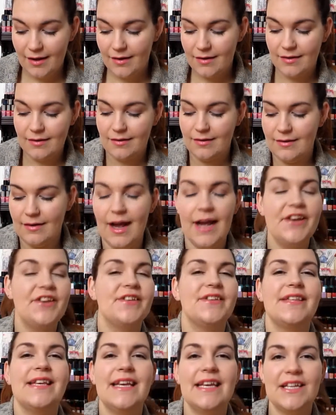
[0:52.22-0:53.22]
Oh, I
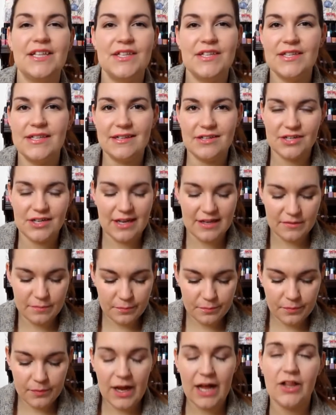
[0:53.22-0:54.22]
just think it's such a nice
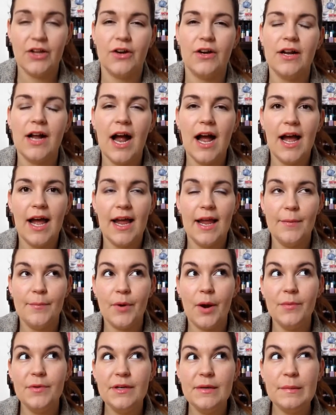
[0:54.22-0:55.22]
color. I
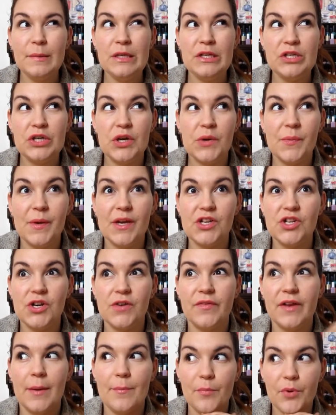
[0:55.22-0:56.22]
probably took a picture
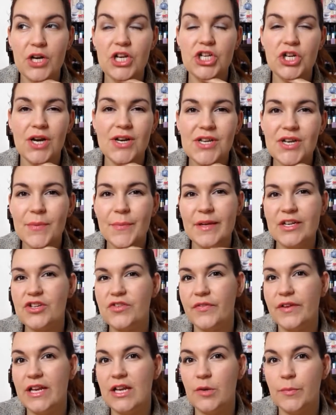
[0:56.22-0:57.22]
of it. I'm pretty sure I took a
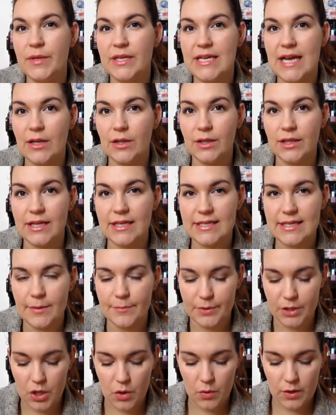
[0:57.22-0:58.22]
picture of it. It'll be down linked
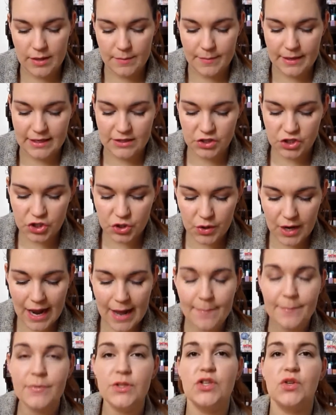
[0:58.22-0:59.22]
down below in my
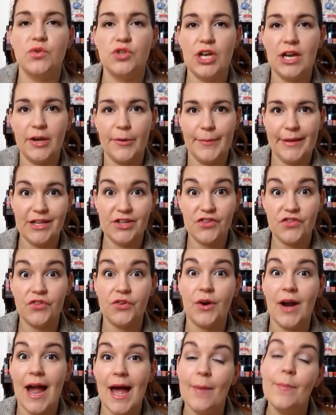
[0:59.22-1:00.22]
Instagram. So check out my
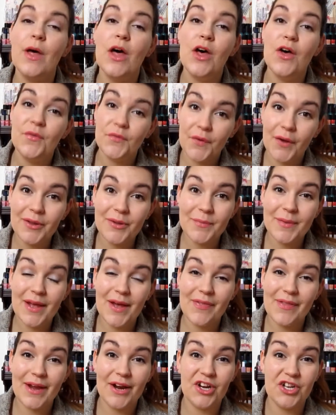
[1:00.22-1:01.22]
Instagram. Follow me
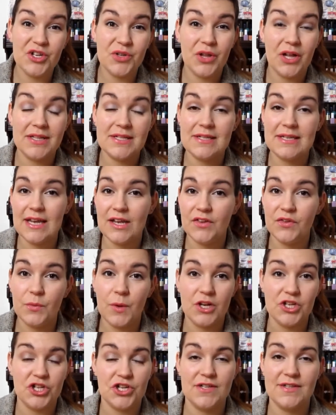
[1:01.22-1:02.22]
on there. I do lots of nail
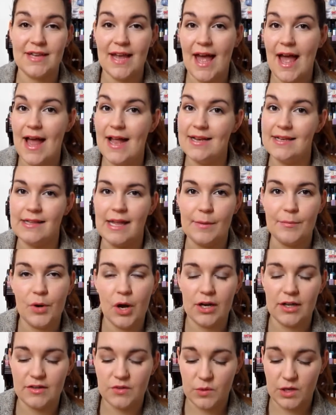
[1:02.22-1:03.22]
swatches and like
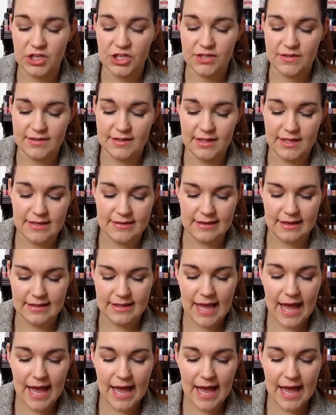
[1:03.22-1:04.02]
product swatches and things like